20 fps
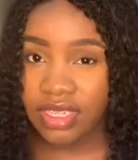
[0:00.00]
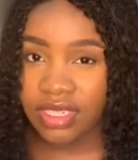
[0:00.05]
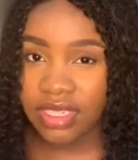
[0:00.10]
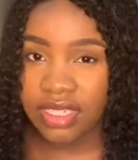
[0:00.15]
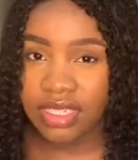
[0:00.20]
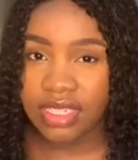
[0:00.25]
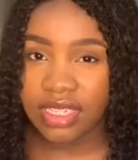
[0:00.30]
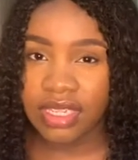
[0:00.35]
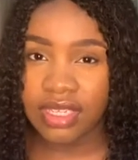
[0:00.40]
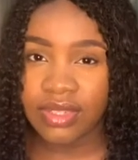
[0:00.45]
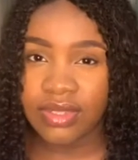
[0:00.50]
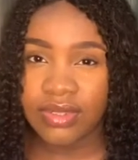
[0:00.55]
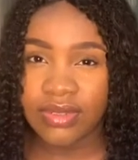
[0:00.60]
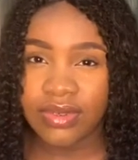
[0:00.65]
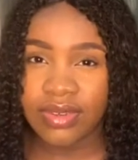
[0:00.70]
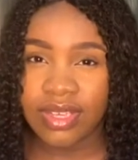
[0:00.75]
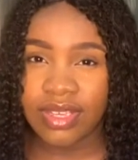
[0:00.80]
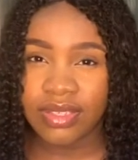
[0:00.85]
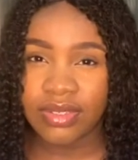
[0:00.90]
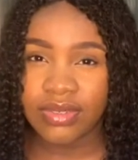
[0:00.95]
it, and I
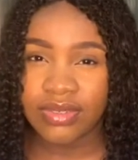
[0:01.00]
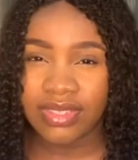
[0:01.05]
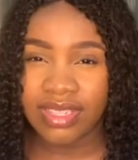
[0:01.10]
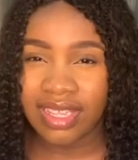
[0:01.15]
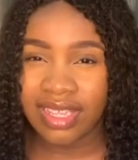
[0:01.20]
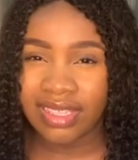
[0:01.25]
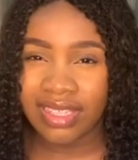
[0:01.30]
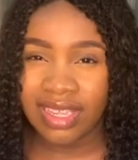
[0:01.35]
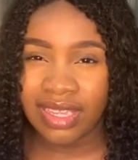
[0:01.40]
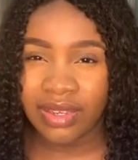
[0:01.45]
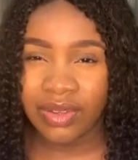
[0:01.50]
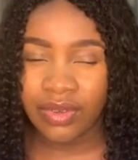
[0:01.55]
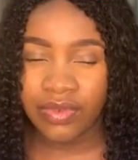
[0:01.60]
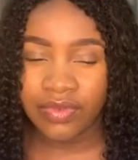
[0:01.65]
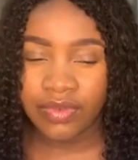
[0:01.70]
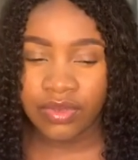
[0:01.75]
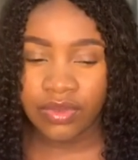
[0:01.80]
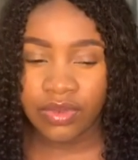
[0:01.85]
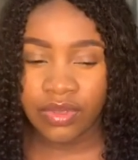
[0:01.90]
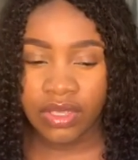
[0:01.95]
saw good night, I love
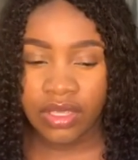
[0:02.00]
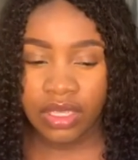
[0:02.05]
you,